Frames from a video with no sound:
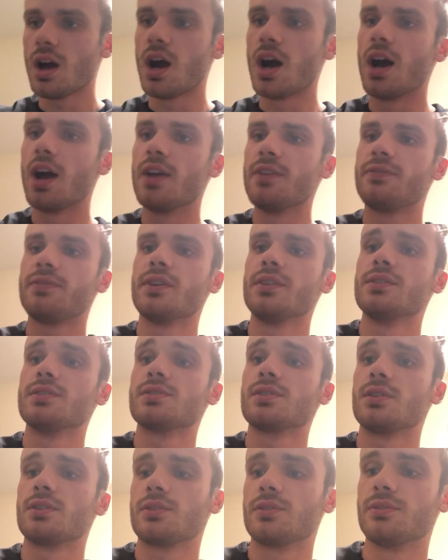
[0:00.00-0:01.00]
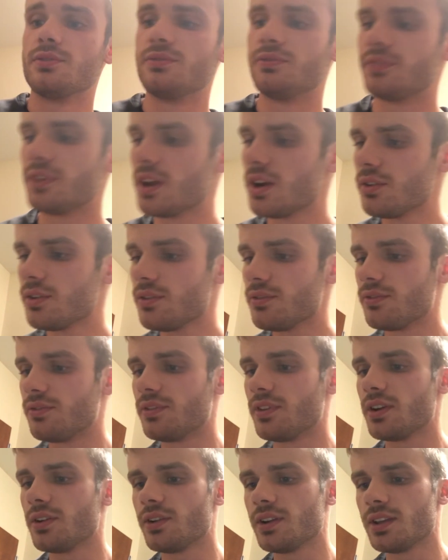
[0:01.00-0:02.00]
I found this article very,
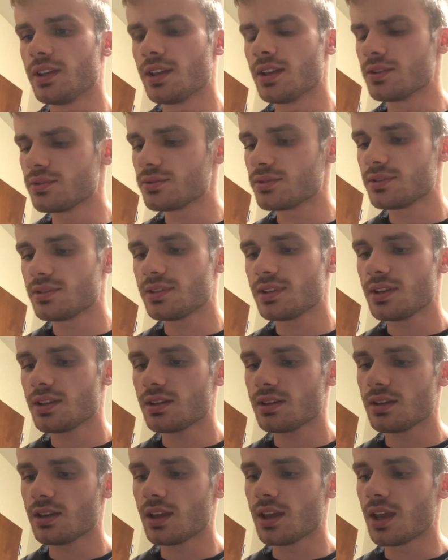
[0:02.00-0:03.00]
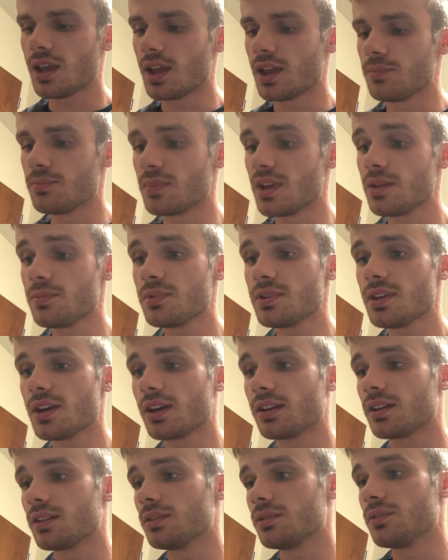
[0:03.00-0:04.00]
very interesting, and maybe
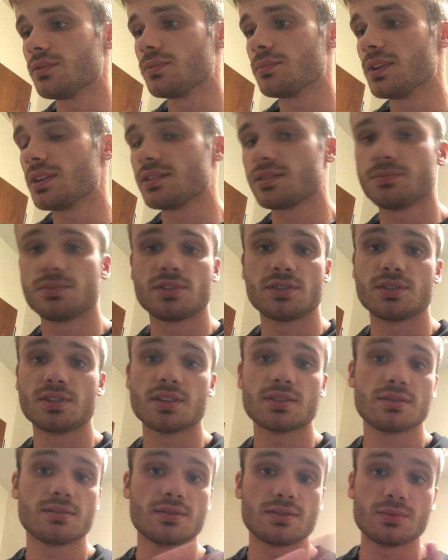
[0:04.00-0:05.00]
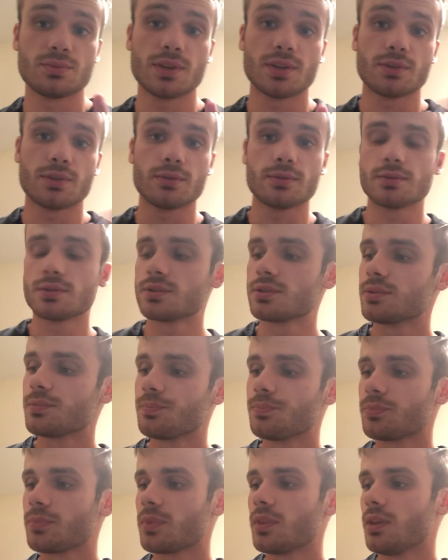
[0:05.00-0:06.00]
I can even make some suggestions to my coach.
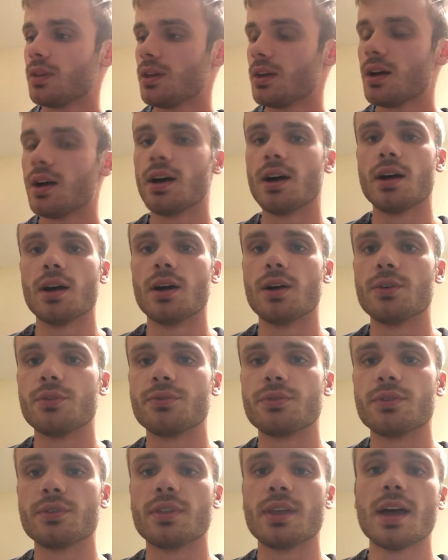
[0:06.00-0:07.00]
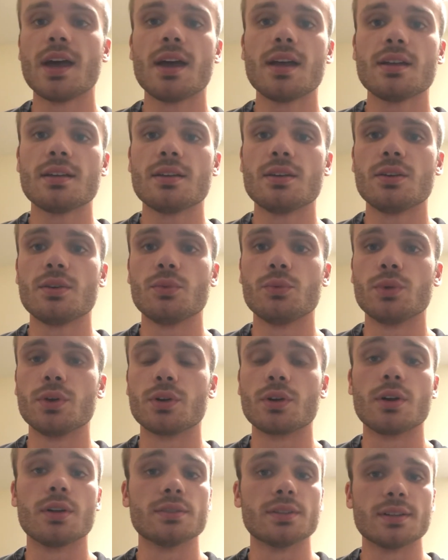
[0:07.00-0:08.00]
For that, we
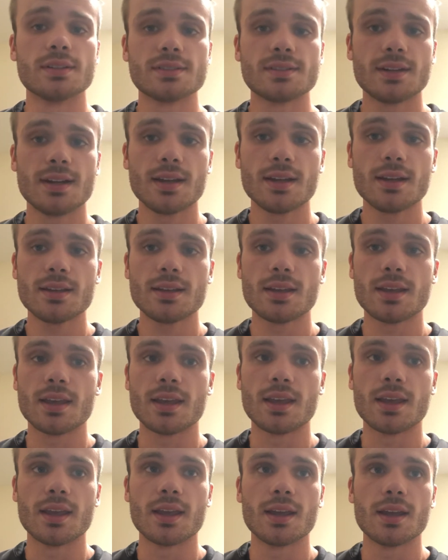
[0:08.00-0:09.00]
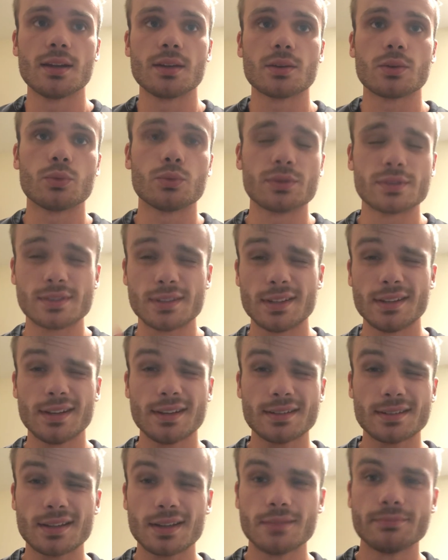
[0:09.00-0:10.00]
are all done today, and we'll see you
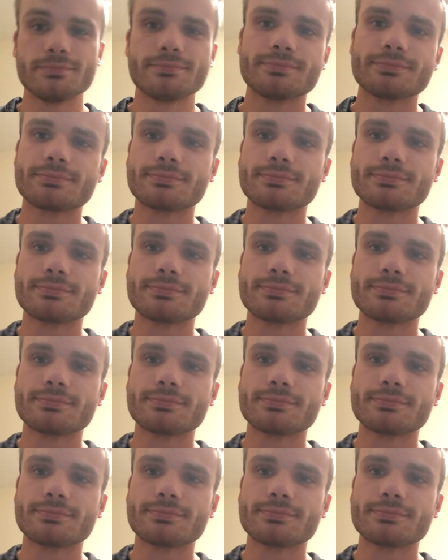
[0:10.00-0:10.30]
next time.